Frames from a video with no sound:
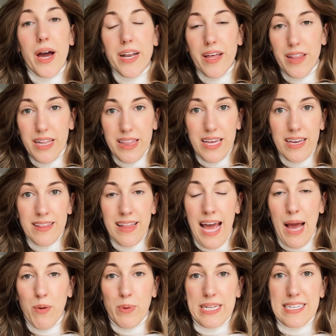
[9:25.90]
another thing
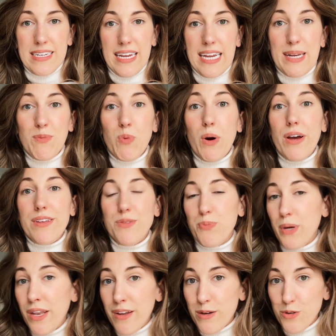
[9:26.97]
that we did was
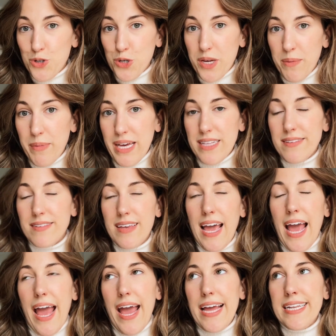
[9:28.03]
window treatments,
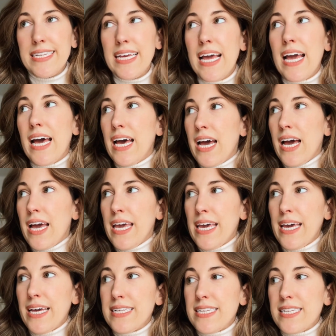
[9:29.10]
and
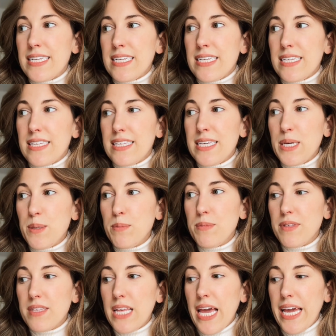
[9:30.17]
it
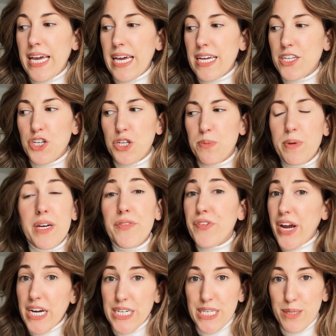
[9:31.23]
seems like it should be a
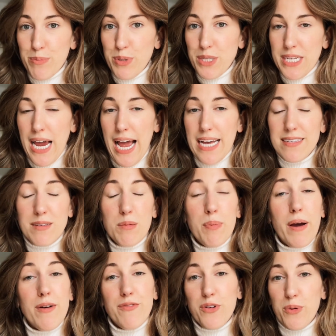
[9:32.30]
very simple task,
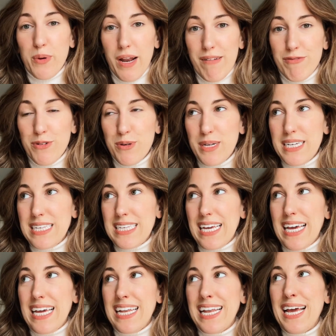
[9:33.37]
but for whatever
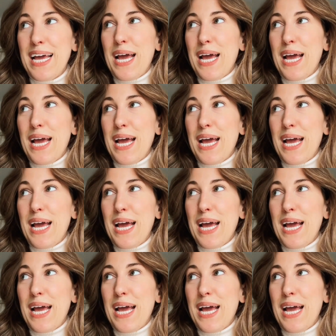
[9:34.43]
reason,